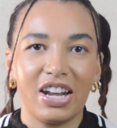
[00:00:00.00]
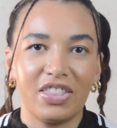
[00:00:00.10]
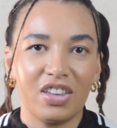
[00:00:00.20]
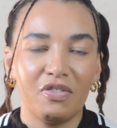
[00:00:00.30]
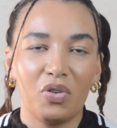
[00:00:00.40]

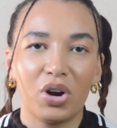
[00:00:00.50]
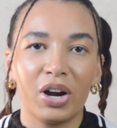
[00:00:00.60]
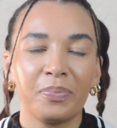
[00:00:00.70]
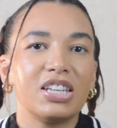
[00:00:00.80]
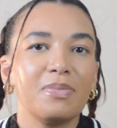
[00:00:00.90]
anything for
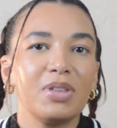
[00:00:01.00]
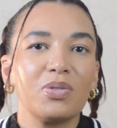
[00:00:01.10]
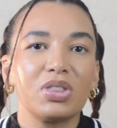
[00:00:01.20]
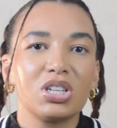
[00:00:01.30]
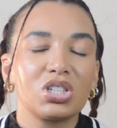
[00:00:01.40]
her. Same thing
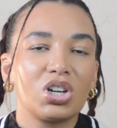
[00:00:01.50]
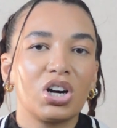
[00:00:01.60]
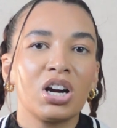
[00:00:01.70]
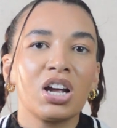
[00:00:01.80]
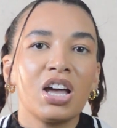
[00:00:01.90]
with the
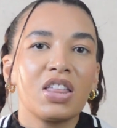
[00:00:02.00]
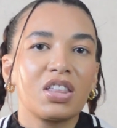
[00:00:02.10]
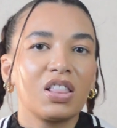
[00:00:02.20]
skirt, the